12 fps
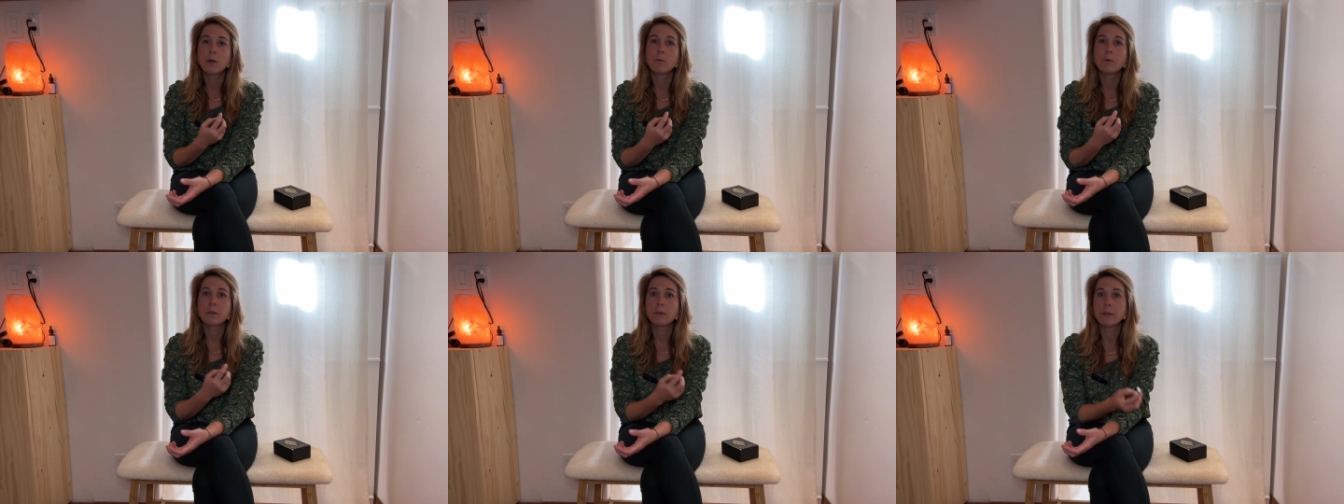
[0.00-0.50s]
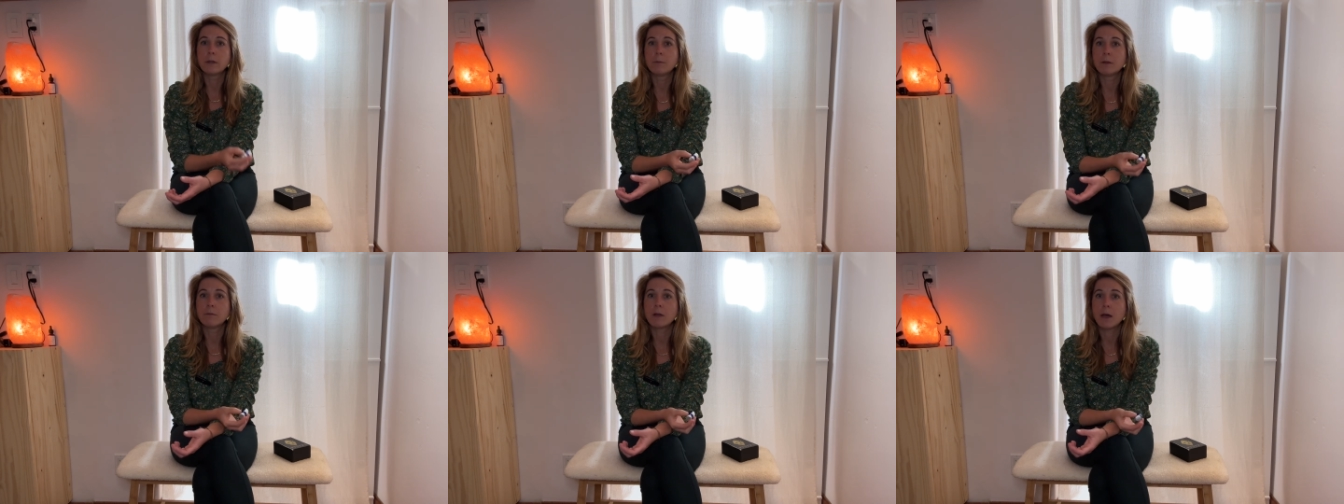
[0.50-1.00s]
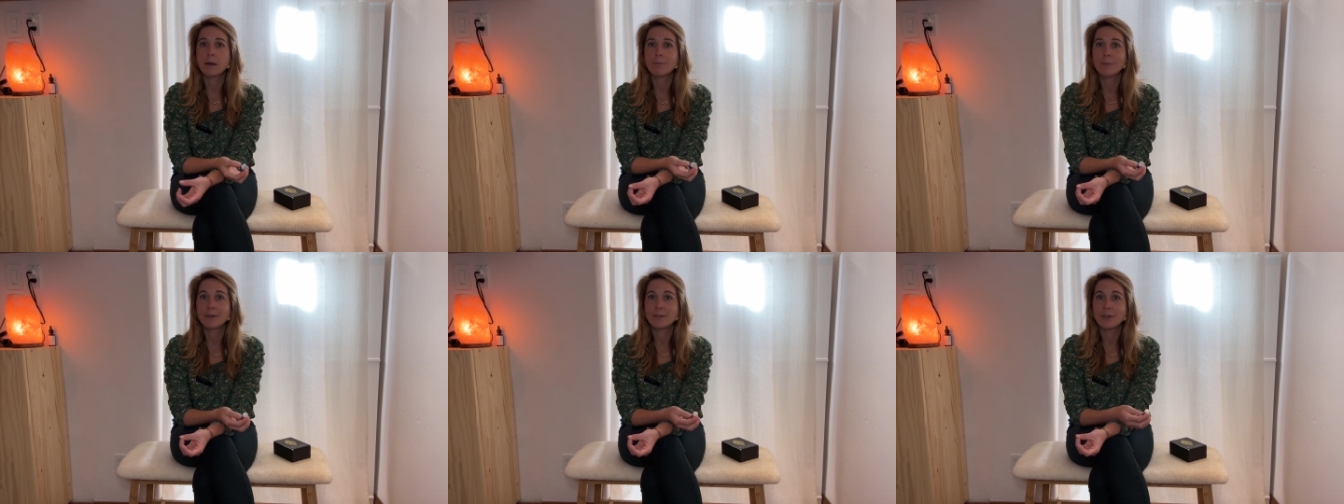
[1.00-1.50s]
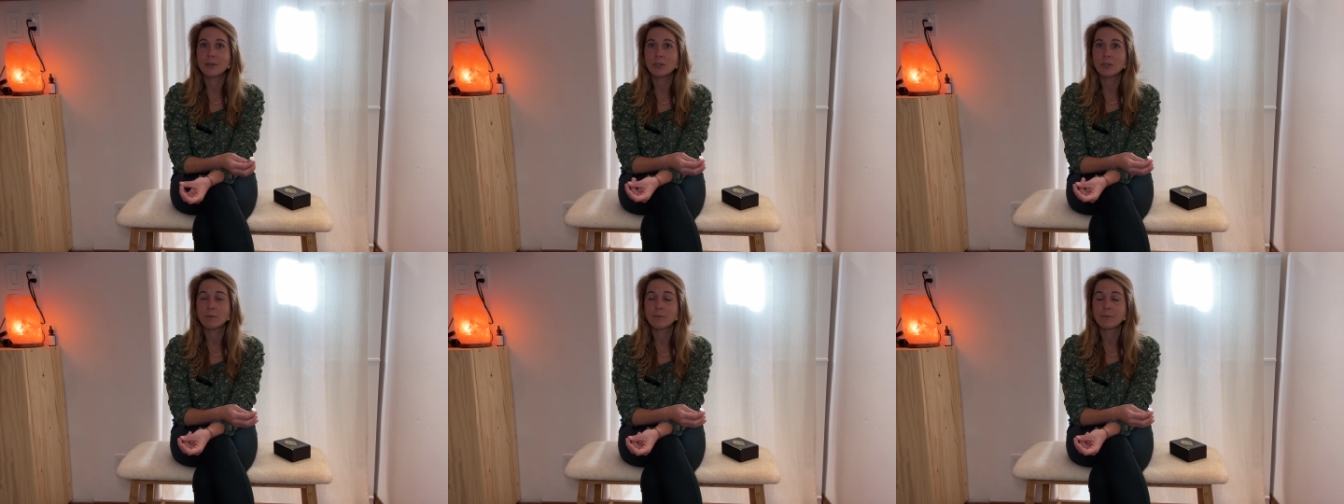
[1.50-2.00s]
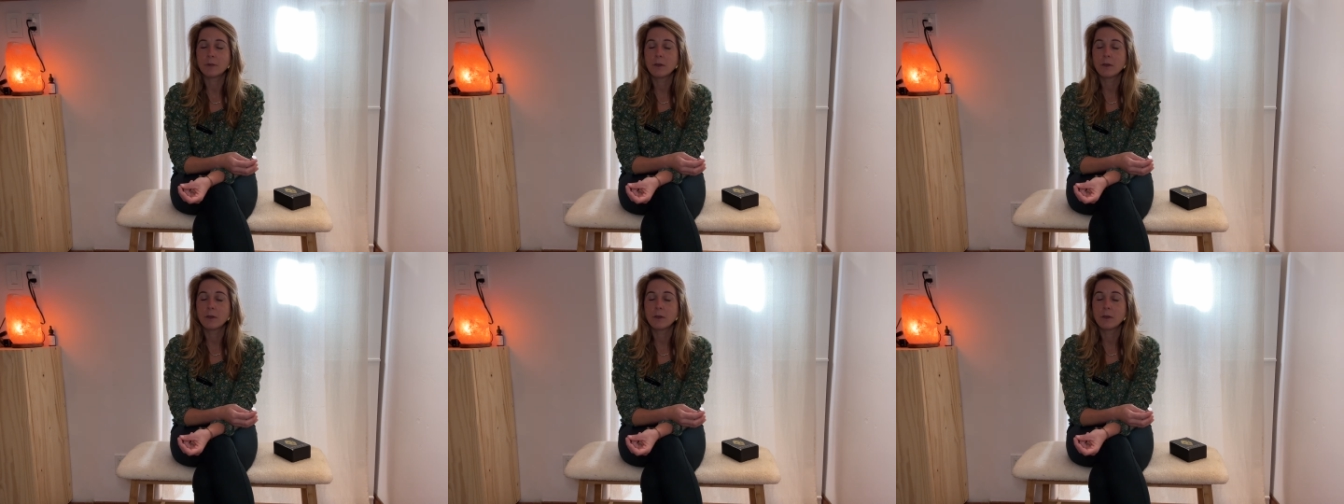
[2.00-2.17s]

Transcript: with a little bit of a guided meditation.